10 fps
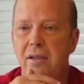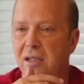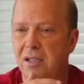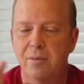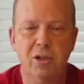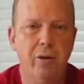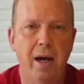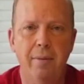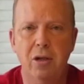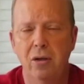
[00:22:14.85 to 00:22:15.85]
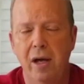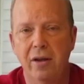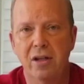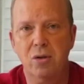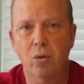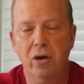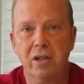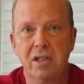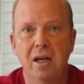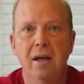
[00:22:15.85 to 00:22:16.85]
the subscribe, you know how this
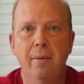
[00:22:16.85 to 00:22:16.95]
works.